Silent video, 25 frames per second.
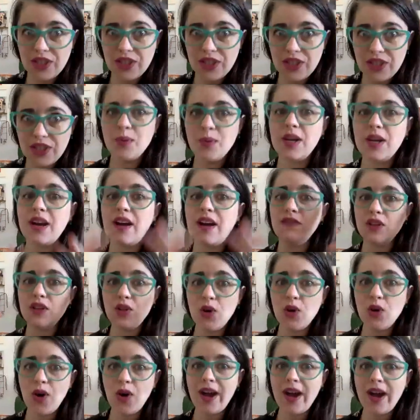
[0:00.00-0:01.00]
we have a law
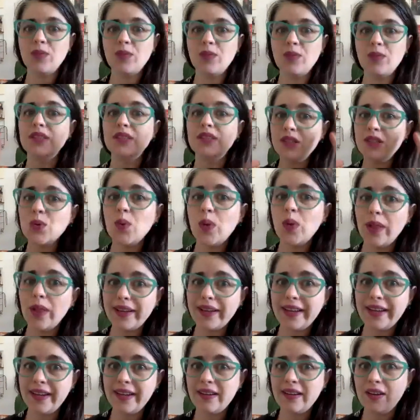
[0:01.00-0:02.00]
and we're still
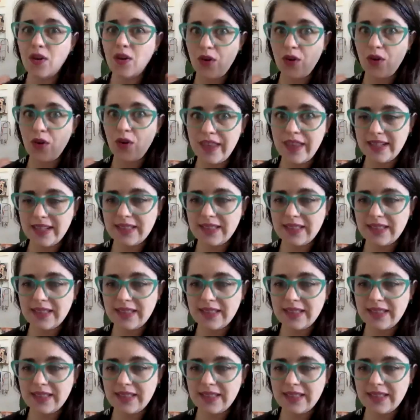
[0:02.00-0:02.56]
working on this.